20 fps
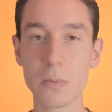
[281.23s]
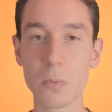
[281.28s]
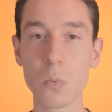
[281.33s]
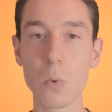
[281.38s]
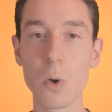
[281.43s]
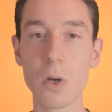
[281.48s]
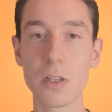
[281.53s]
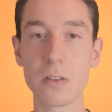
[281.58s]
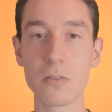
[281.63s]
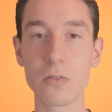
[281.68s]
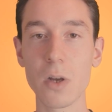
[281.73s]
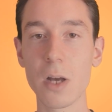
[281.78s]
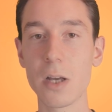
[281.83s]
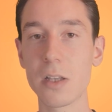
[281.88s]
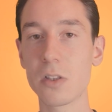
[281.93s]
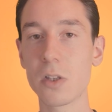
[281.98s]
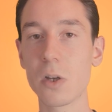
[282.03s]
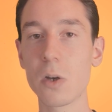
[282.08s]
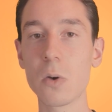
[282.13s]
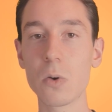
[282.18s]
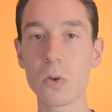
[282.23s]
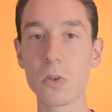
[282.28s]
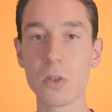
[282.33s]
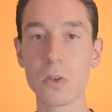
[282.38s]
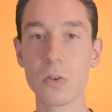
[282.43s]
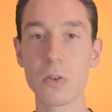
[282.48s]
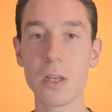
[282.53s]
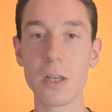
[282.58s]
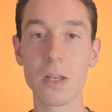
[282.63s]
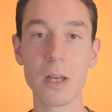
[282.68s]
What if I told
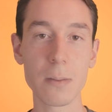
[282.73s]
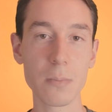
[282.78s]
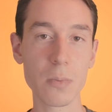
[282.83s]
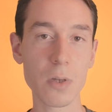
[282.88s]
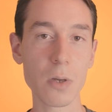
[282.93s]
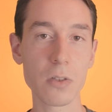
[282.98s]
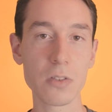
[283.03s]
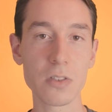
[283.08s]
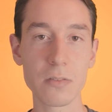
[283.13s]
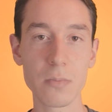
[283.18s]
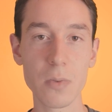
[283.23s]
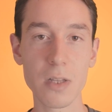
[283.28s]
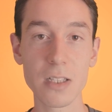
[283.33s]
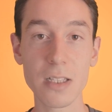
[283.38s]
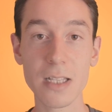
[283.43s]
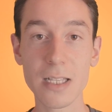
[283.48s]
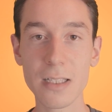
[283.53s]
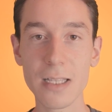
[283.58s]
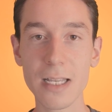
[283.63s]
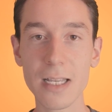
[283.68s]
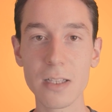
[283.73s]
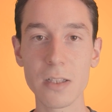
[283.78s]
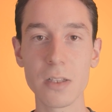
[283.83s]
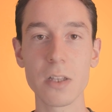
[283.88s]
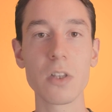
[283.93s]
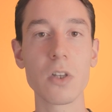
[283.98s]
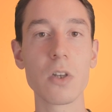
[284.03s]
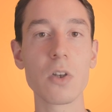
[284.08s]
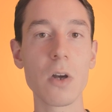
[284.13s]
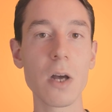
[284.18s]
you that I'm not speaking
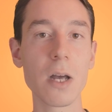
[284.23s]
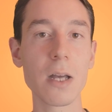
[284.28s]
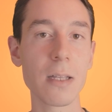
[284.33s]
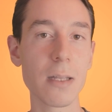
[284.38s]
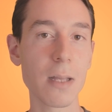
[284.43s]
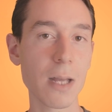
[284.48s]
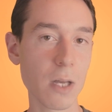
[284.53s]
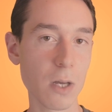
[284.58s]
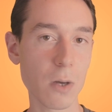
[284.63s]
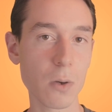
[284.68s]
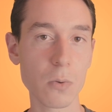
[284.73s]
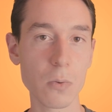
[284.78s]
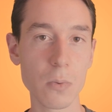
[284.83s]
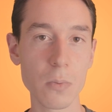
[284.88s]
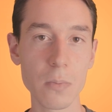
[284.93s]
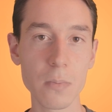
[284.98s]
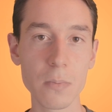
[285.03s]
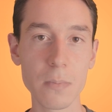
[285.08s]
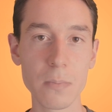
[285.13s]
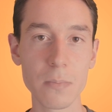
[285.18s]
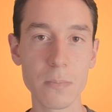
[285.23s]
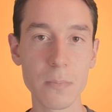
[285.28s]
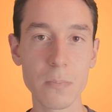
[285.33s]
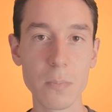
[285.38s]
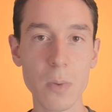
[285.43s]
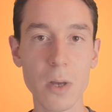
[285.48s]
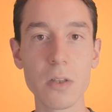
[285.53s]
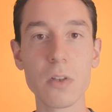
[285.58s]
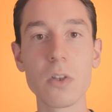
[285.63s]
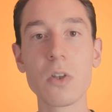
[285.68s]
English right now,
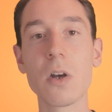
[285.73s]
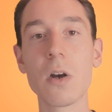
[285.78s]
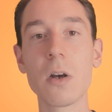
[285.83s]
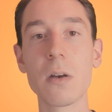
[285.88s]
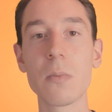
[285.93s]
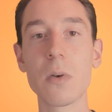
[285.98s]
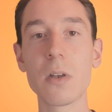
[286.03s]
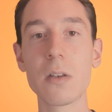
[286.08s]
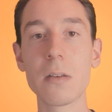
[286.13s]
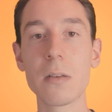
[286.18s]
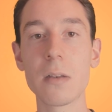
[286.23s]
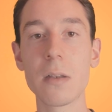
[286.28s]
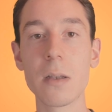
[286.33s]
but German?